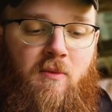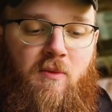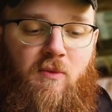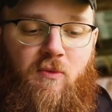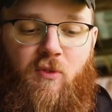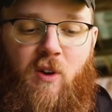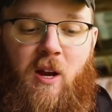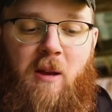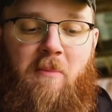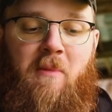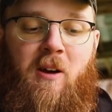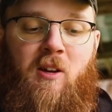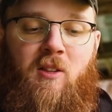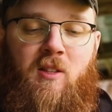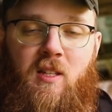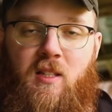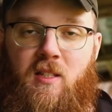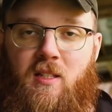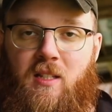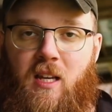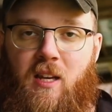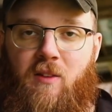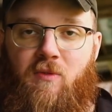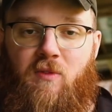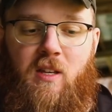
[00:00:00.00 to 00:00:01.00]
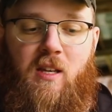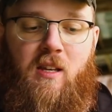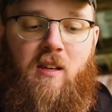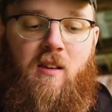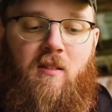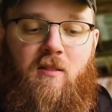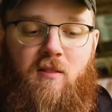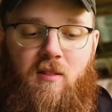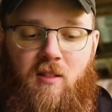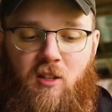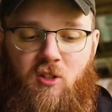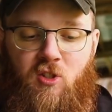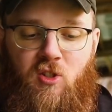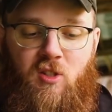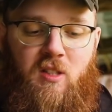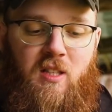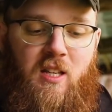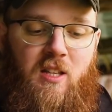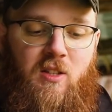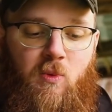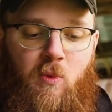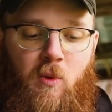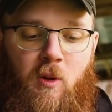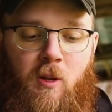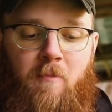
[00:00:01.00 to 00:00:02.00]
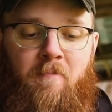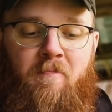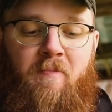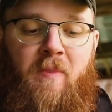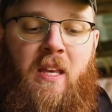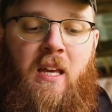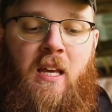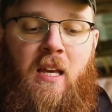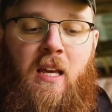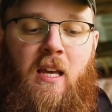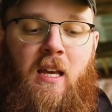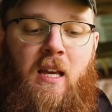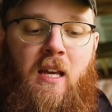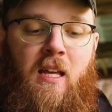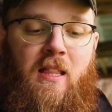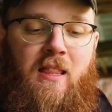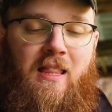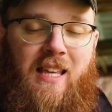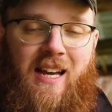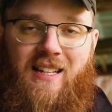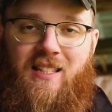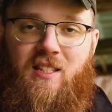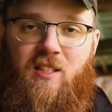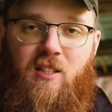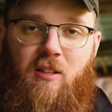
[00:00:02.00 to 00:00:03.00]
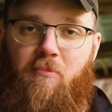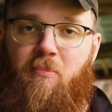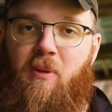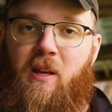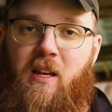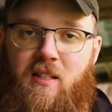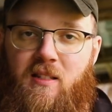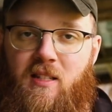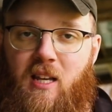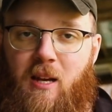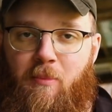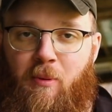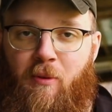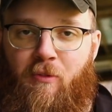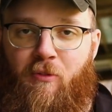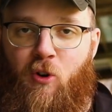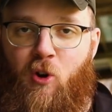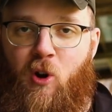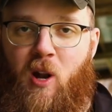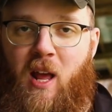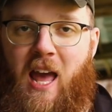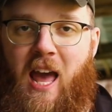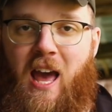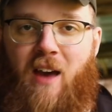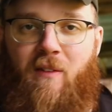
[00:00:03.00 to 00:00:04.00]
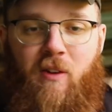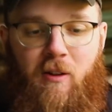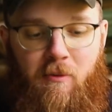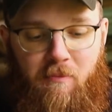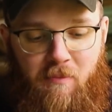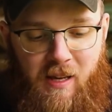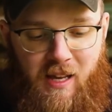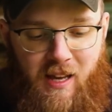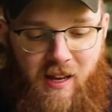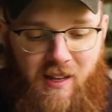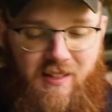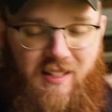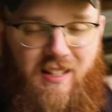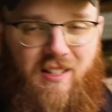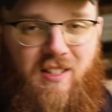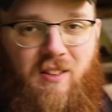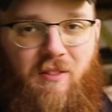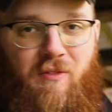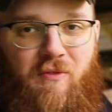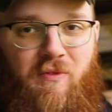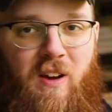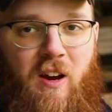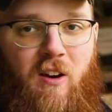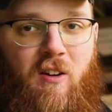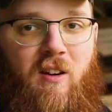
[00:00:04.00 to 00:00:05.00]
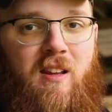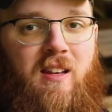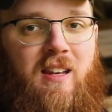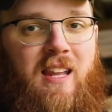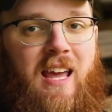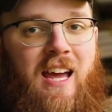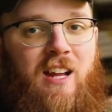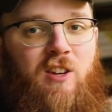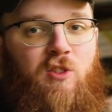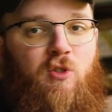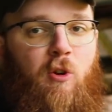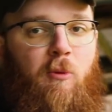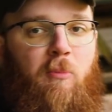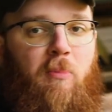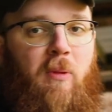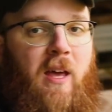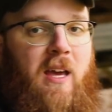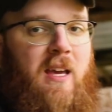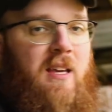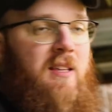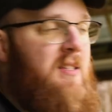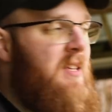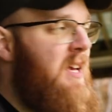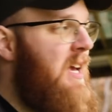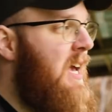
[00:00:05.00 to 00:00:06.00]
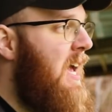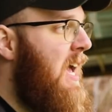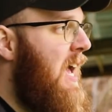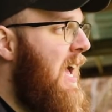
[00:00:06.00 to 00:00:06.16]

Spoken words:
frame-mounted safety such as this one. That's the place I prefer to have it because it's a very natural place